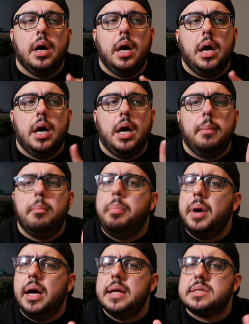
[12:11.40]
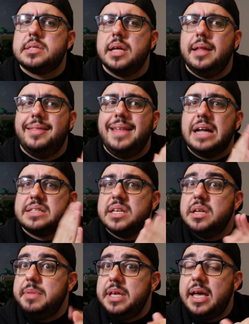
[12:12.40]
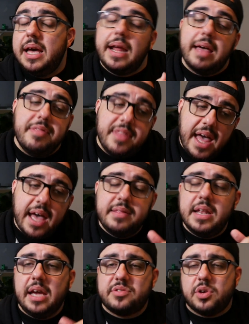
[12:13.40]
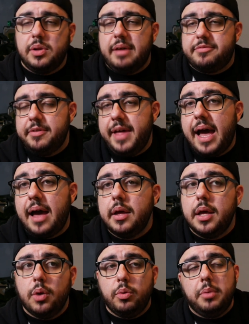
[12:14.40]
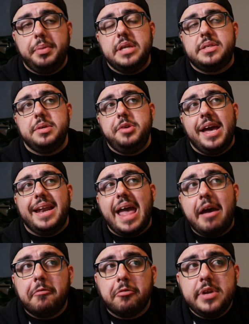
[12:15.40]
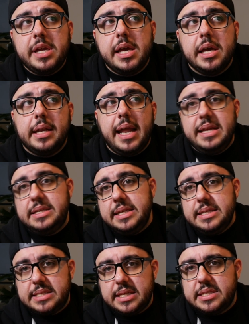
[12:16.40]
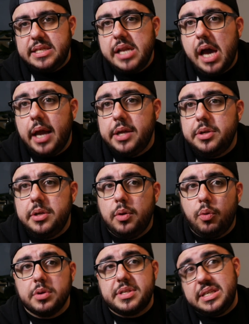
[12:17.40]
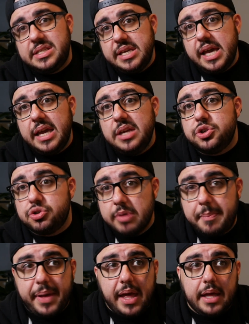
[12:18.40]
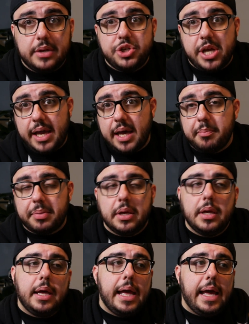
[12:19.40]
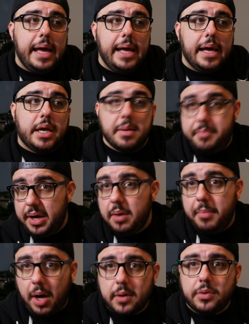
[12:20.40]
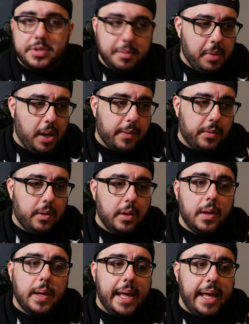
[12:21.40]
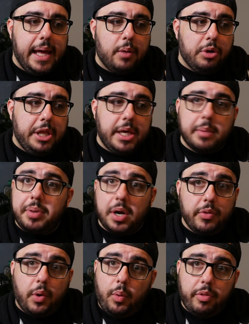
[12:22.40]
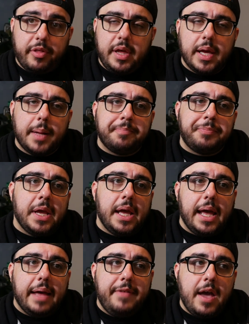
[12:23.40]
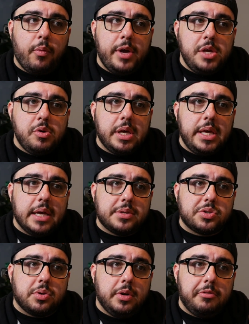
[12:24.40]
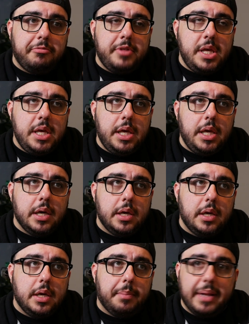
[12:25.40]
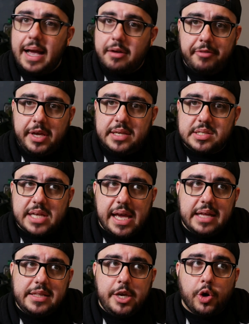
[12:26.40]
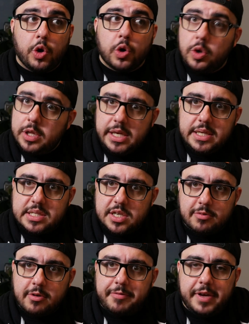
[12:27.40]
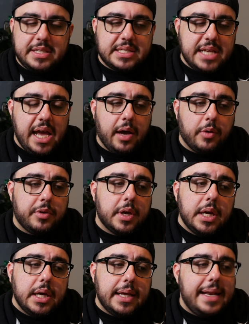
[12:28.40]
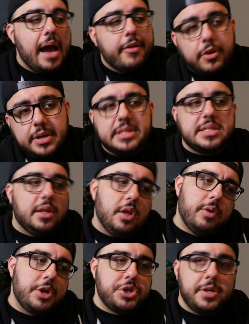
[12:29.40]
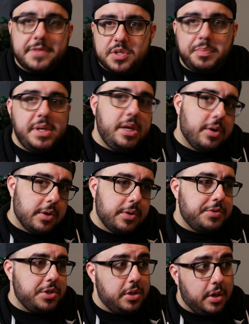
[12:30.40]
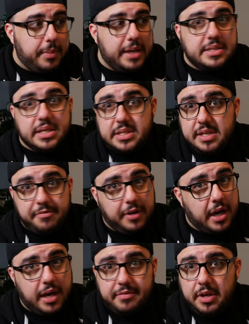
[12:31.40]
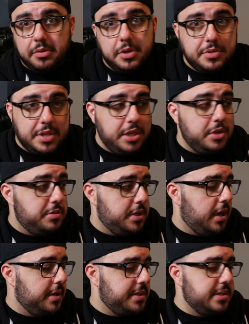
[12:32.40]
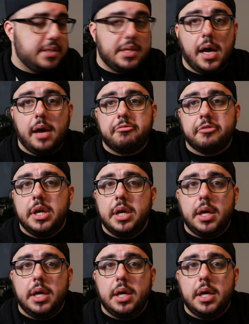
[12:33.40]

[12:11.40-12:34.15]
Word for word: Um, but that's going to be it. And then the next goal after that will be to get every 1969 or 68 drip edge amp and compare model to model and really compare the whole thing. And that way you can get sort of the blackface and the early silverface sound. Now, there is still a question of speakers. You know, by 65, they were using Utahs and stuff.